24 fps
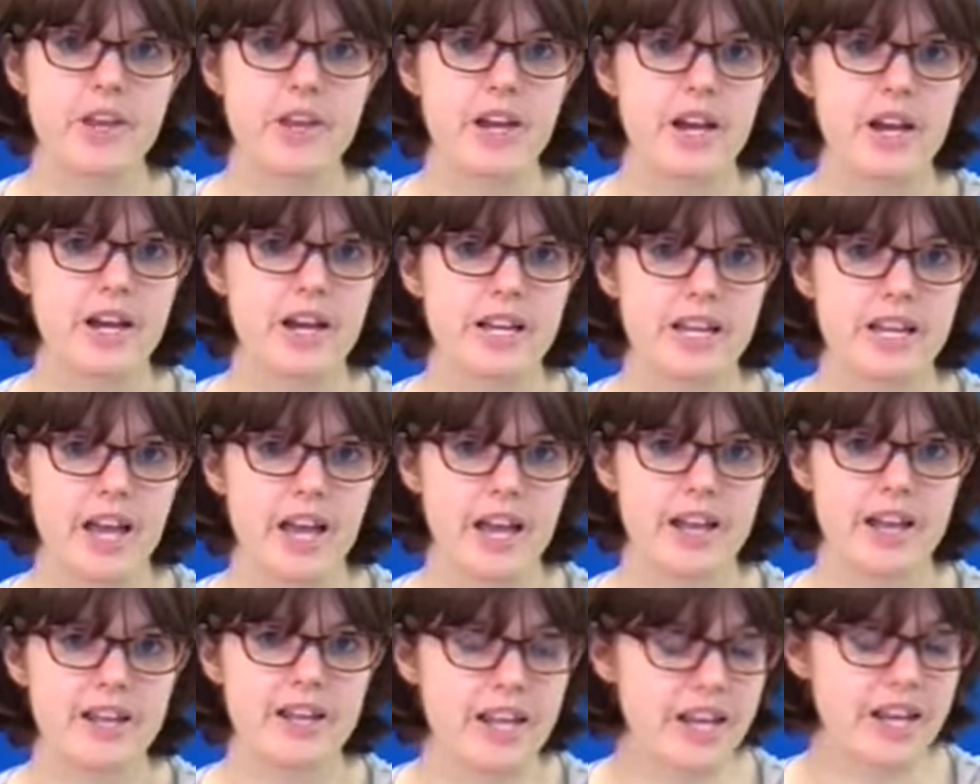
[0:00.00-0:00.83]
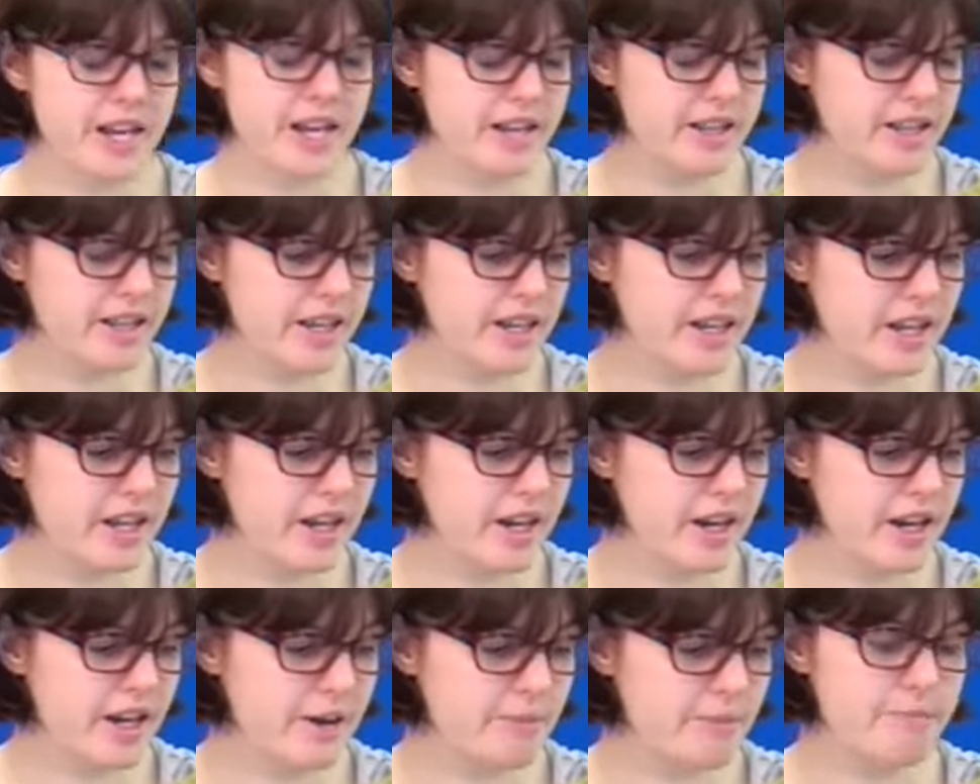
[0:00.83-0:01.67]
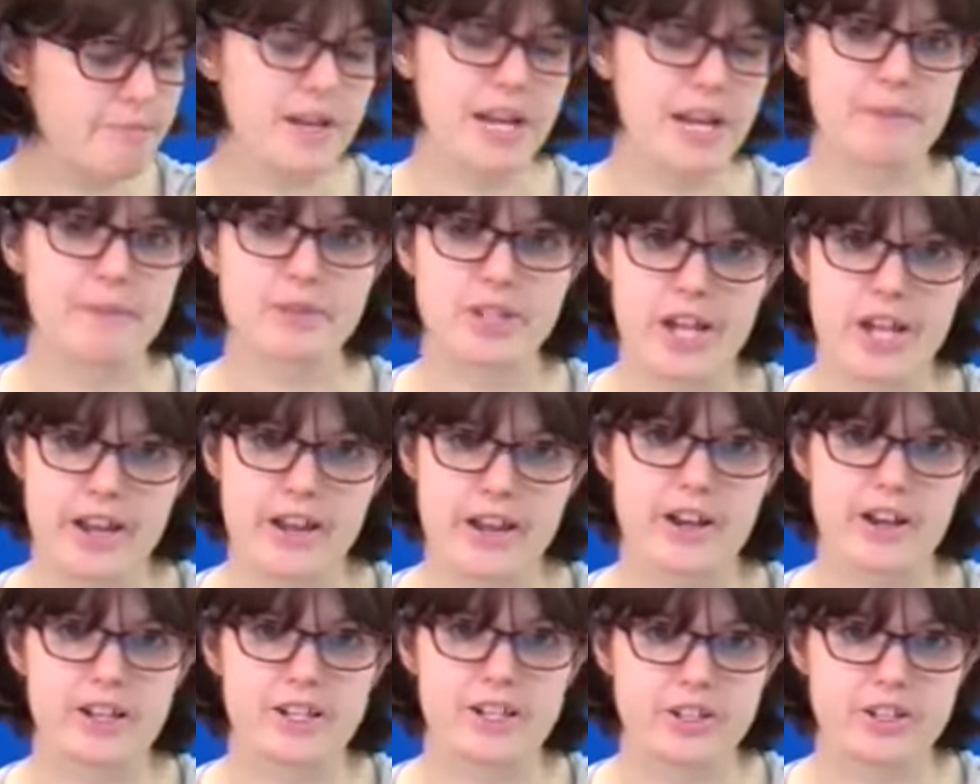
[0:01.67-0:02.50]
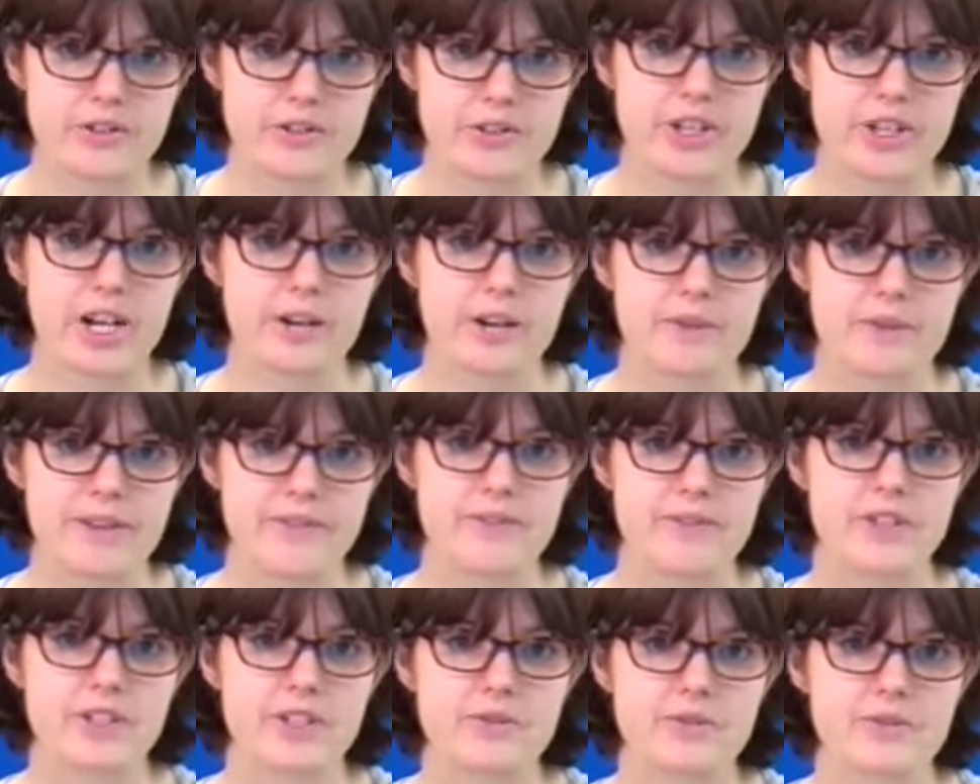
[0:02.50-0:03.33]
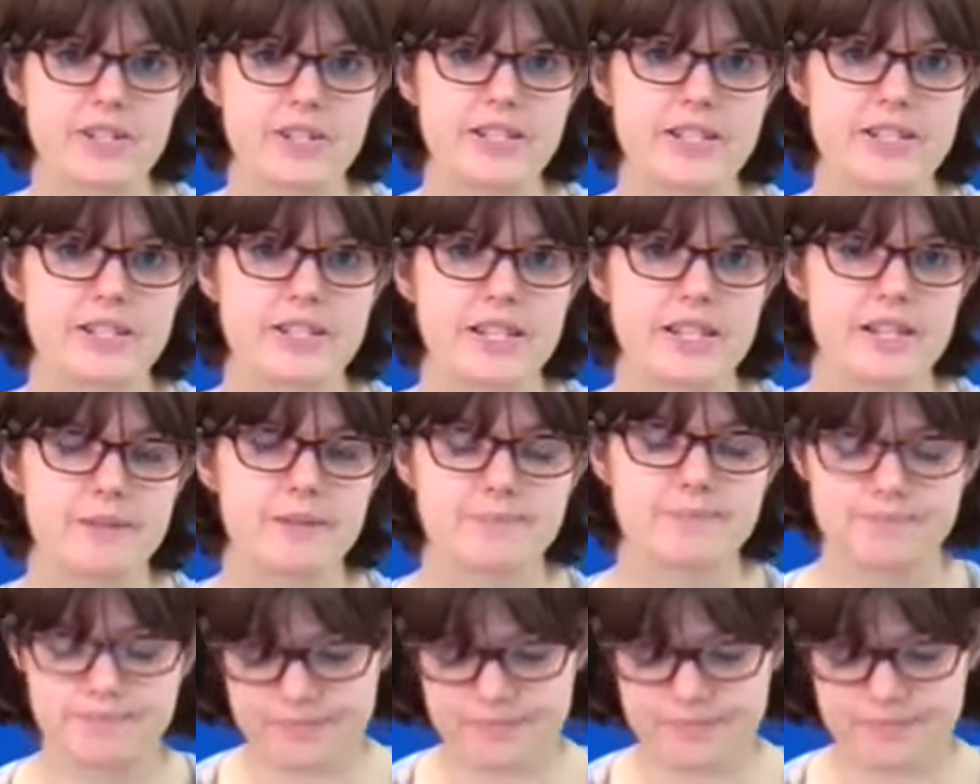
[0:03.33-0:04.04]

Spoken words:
Again, in the BMJ article that I referenced recently,